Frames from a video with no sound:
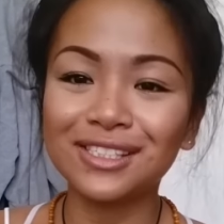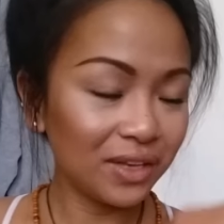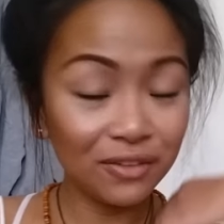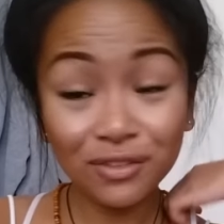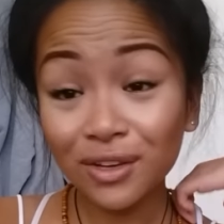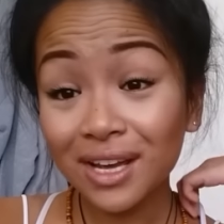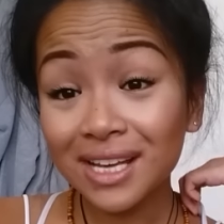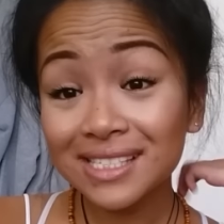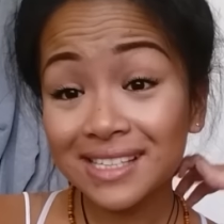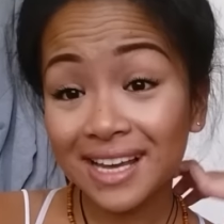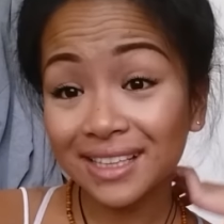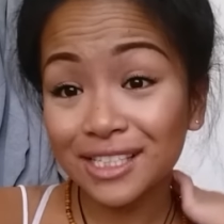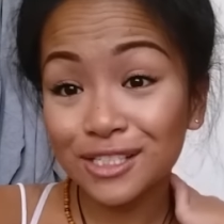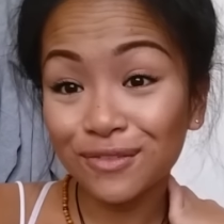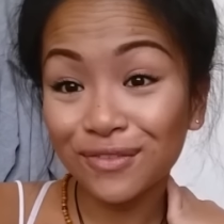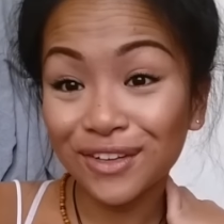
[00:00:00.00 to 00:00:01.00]
If you guys like
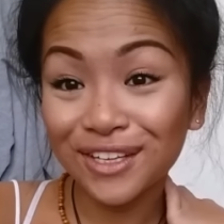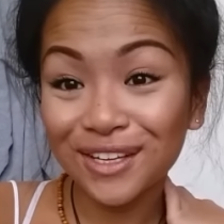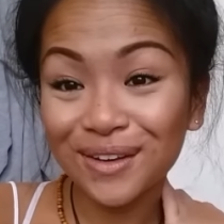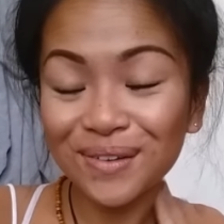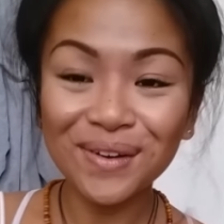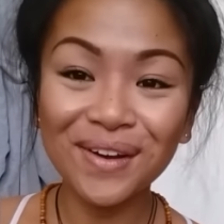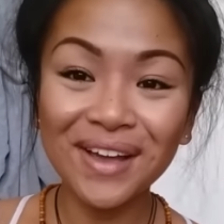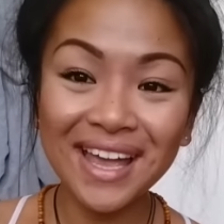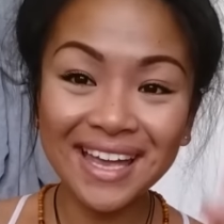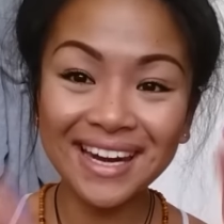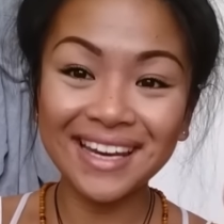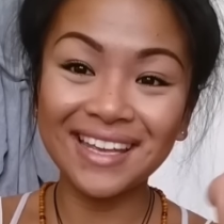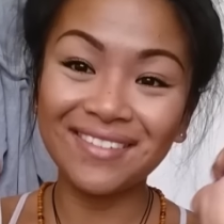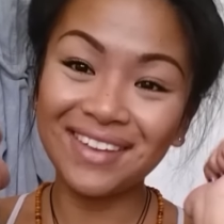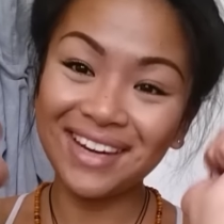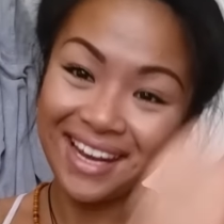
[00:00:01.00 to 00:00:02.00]
this video, go ahead
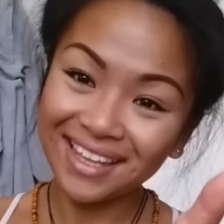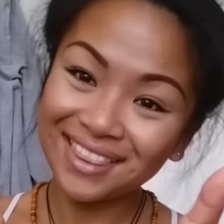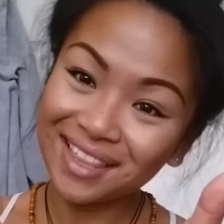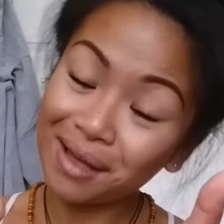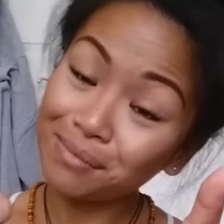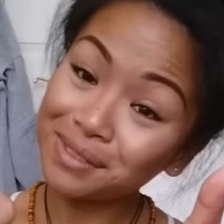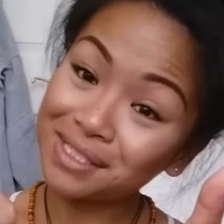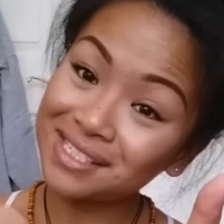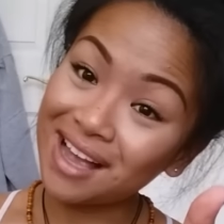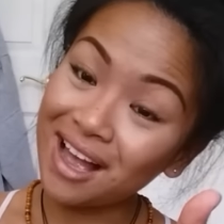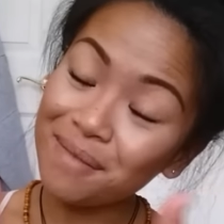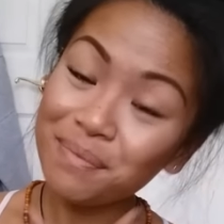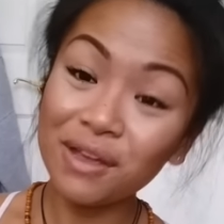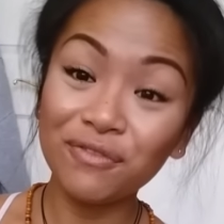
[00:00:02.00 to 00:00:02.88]
and give it a thumbs up.